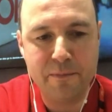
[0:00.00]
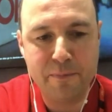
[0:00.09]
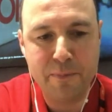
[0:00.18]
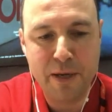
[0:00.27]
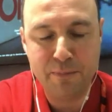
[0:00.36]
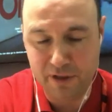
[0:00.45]

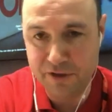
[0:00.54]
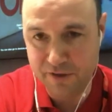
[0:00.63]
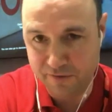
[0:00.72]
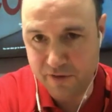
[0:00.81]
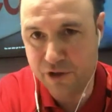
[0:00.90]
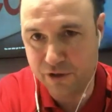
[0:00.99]
people
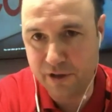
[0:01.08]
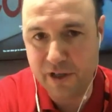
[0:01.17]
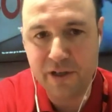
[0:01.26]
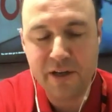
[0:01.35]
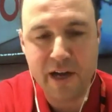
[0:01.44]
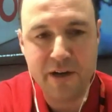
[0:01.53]

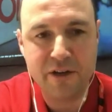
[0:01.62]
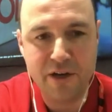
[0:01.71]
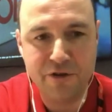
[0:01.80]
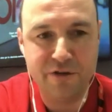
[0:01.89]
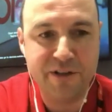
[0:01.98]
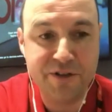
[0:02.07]
individually and
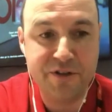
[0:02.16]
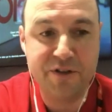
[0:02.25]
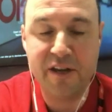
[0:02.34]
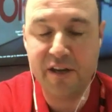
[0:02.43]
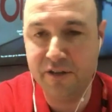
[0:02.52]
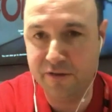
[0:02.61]
addressing
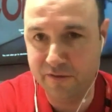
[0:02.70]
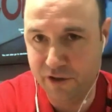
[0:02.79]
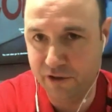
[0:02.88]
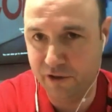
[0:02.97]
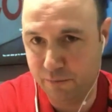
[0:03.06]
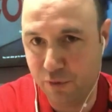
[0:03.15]
their
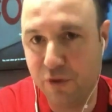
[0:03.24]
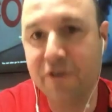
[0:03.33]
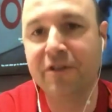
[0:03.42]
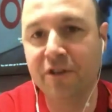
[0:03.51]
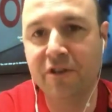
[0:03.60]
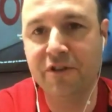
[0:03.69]
individual and
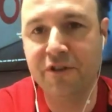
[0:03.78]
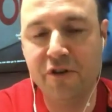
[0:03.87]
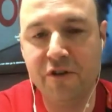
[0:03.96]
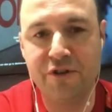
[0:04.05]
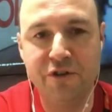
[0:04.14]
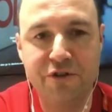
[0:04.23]
personal
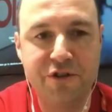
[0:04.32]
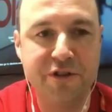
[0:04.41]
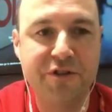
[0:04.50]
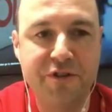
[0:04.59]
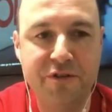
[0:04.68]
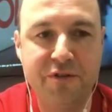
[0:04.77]
concerns, not
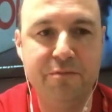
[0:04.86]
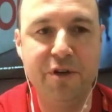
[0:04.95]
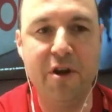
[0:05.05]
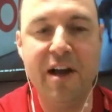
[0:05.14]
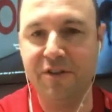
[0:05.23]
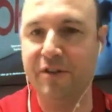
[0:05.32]
just, you
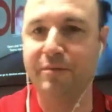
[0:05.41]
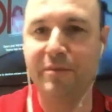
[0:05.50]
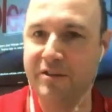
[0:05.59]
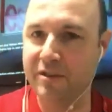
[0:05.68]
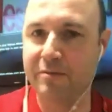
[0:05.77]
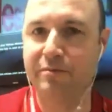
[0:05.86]
know, as
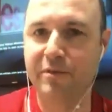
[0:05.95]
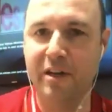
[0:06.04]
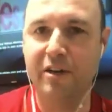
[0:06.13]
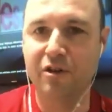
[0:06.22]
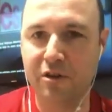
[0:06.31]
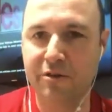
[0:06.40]
a kind
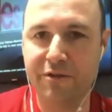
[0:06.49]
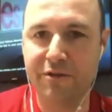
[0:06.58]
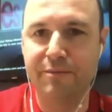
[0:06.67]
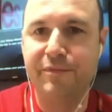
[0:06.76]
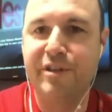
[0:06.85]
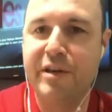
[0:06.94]
of
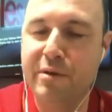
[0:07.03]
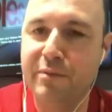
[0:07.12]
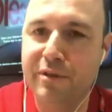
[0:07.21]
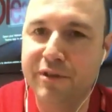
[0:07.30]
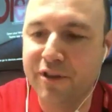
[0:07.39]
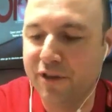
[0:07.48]
Coles team
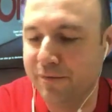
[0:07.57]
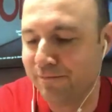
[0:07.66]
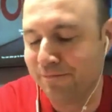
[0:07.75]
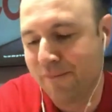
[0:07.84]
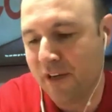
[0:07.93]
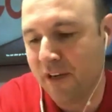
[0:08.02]
member. So
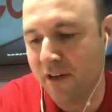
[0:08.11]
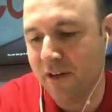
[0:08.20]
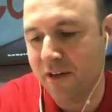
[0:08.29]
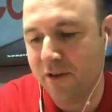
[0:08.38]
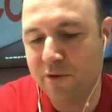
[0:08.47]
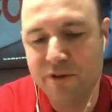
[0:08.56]

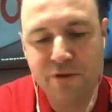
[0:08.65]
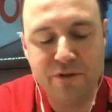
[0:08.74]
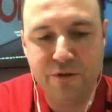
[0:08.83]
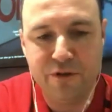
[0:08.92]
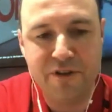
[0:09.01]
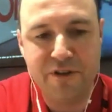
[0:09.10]

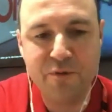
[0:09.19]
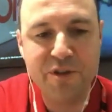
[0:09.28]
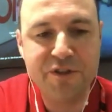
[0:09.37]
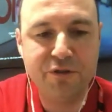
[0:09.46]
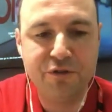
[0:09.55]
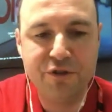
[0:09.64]
look, I think we're
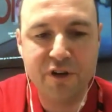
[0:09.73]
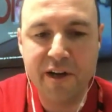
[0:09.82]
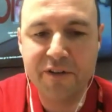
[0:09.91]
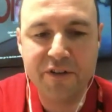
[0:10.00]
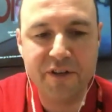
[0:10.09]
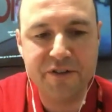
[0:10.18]
still
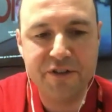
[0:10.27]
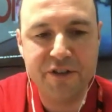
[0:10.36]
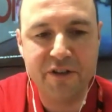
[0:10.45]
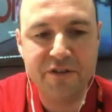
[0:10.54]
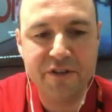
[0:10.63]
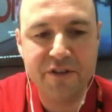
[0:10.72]
trying things. You
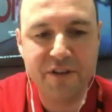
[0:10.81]
know, I think